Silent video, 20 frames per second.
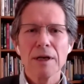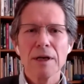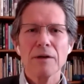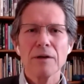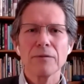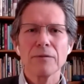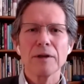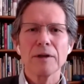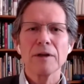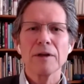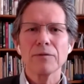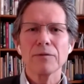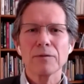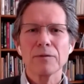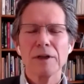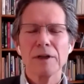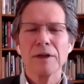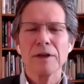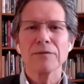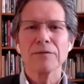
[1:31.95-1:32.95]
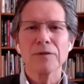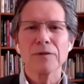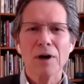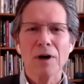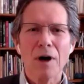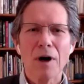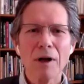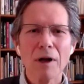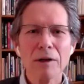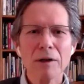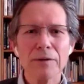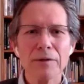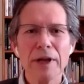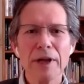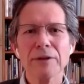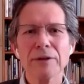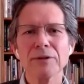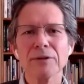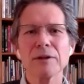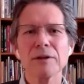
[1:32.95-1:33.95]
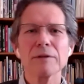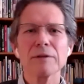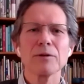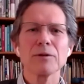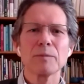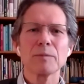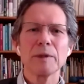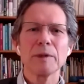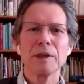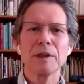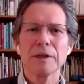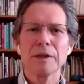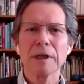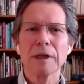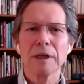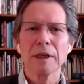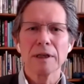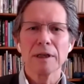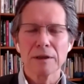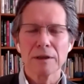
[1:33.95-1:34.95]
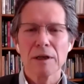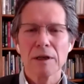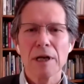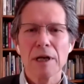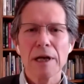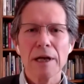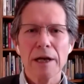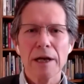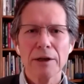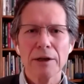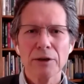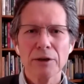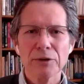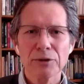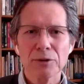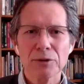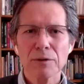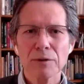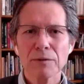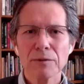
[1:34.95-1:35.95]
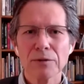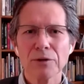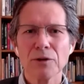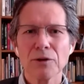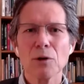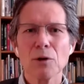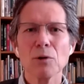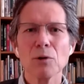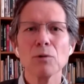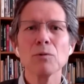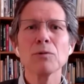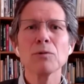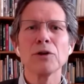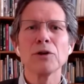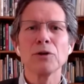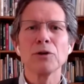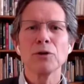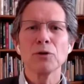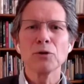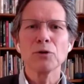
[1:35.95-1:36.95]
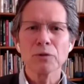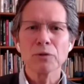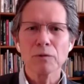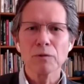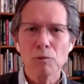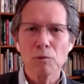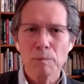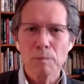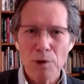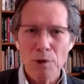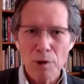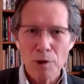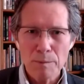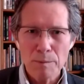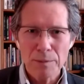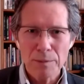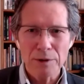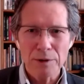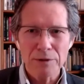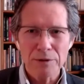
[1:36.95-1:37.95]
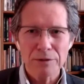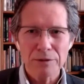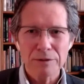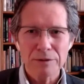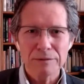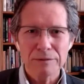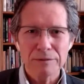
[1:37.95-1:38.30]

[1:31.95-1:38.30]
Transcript: if all of that stuff has been done and it serves no useful purpose,